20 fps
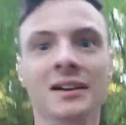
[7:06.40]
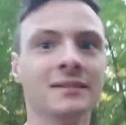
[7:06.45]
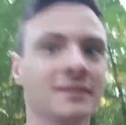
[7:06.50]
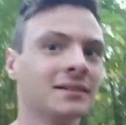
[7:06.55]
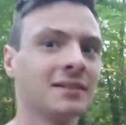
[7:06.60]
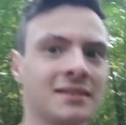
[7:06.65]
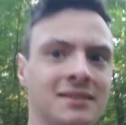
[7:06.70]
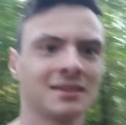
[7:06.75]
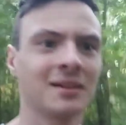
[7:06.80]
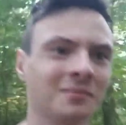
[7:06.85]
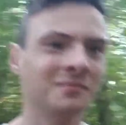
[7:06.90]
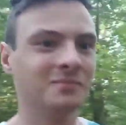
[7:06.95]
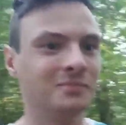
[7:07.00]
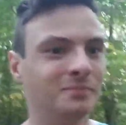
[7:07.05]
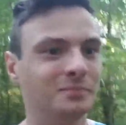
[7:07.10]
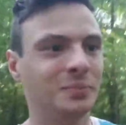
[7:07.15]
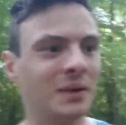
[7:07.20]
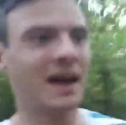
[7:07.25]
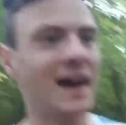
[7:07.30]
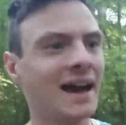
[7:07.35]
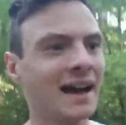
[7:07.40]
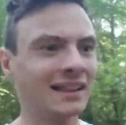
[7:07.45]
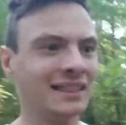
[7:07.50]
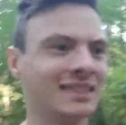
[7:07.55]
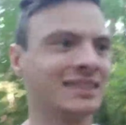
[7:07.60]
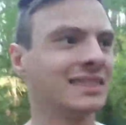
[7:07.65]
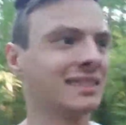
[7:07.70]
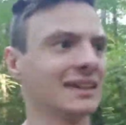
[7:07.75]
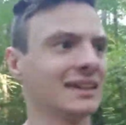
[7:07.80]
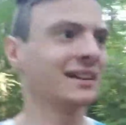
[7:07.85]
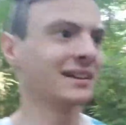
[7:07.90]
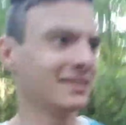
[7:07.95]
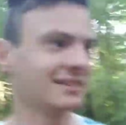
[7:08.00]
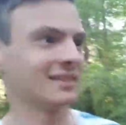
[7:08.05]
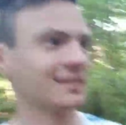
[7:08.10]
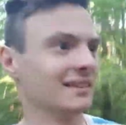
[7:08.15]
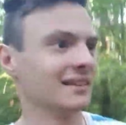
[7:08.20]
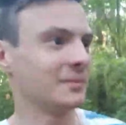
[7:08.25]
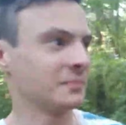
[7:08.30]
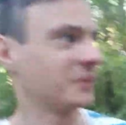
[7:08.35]
There's some bad things
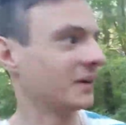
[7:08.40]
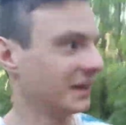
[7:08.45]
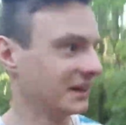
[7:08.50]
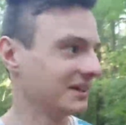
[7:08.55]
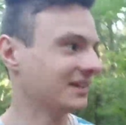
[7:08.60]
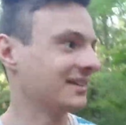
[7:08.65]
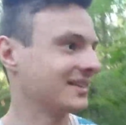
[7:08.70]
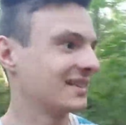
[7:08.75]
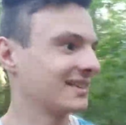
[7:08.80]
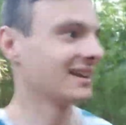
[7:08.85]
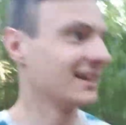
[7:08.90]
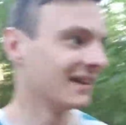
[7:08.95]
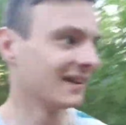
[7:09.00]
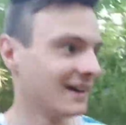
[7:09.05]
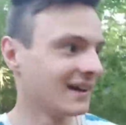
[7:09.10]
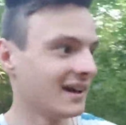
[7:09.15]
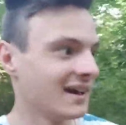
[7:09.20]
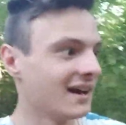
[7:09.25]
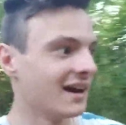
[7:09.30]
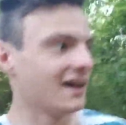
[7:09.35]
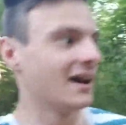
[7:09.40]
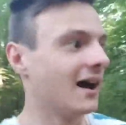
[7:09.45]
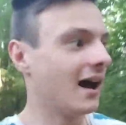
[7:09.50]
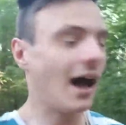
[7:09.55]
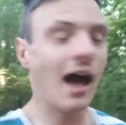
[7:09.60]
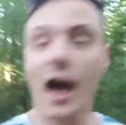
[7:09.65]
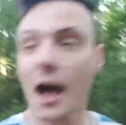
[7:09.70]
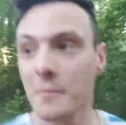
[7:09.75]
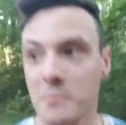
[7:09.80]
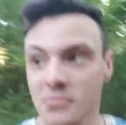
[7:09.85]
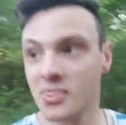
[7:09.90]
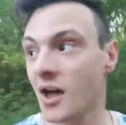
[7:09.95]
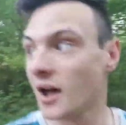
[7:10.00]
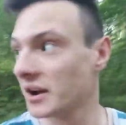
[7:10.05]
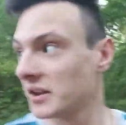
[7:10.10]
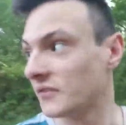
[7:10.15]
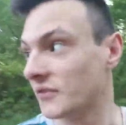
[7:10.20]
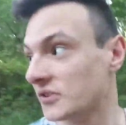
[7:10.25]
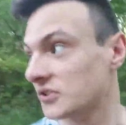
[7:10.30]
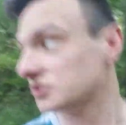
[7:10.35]
in this place. I'm
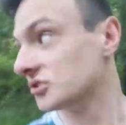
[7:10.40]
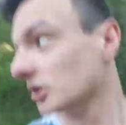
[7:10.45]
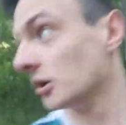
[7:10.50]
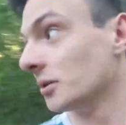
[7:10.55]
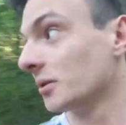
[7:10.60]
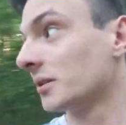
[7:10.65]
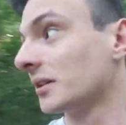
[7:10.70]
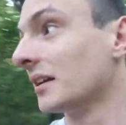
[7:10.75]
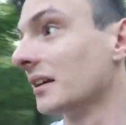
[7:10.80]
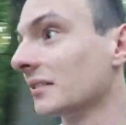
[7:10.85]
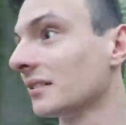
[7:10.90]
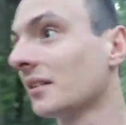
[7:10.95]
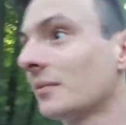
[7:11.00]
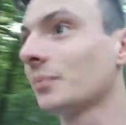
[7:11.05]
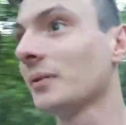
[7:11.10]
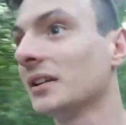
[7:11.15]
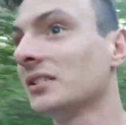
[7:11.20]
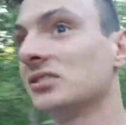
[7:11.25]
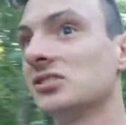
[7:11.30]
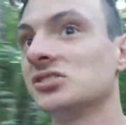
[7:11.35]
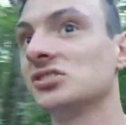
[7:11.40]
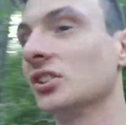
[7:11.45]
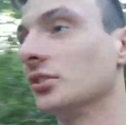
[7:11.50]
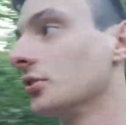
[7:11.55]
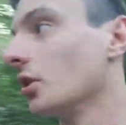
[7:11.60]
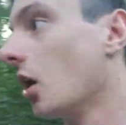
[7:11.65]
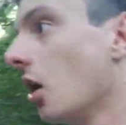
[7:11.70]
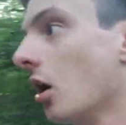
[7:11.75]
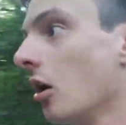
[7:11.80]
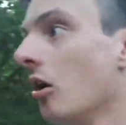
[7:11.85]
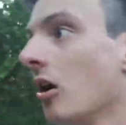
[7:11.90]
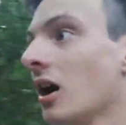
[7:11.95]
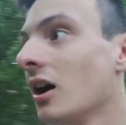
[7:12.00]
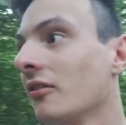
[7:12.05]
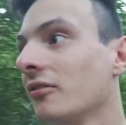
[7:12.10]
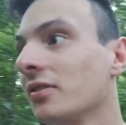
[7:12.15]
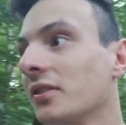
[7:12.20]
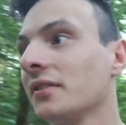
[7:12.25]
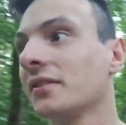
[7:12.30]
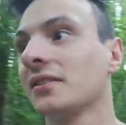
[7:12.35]
not even joking. This place is just
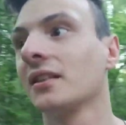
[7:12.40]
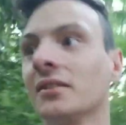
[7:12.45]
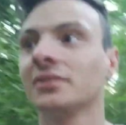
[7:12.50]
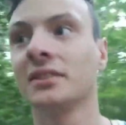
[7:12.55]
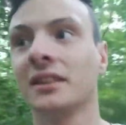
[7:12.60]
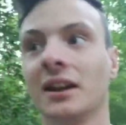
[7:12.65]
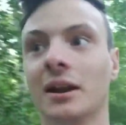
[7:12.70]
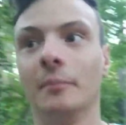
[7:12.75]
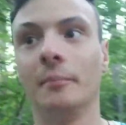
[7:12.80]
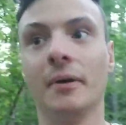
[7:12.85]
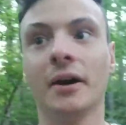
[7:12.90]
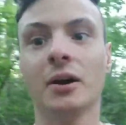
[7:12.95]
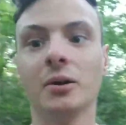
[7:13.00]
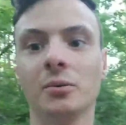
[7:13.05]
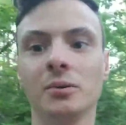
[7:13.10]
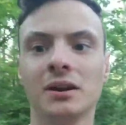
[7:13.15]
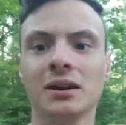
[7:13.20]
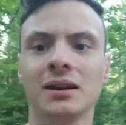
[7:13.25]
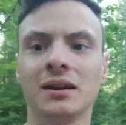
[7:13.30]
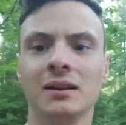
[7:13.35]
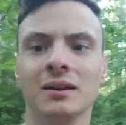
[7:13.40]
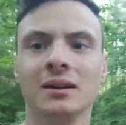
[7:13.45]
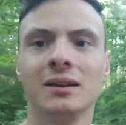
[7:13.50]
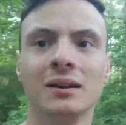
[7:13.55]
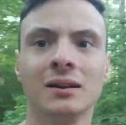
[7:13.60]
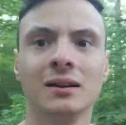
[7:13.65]
off. There's something about it.